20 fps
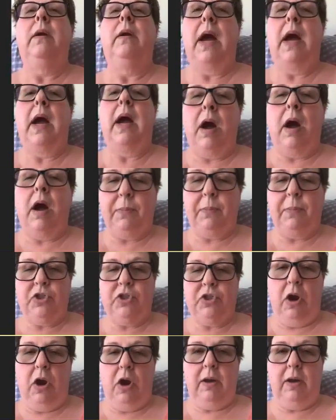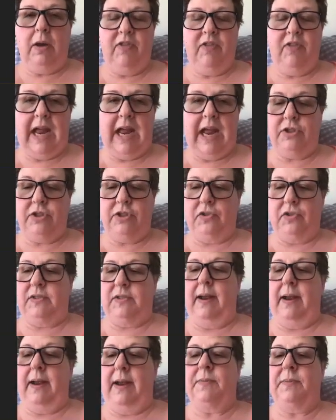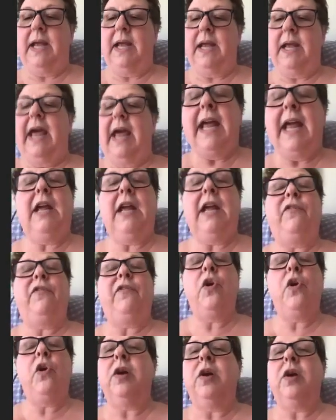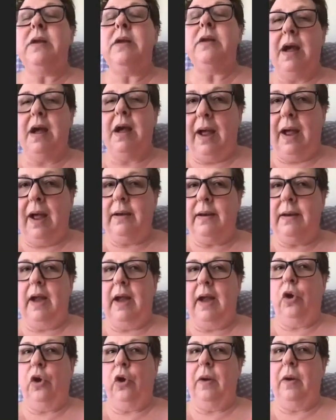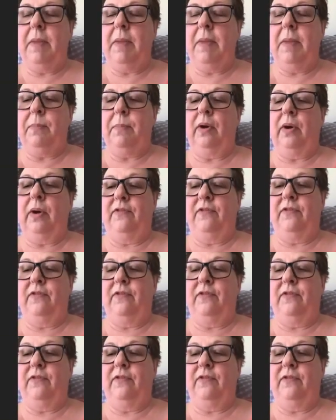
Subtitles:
accomplish all of the action steps. If you are not a current member of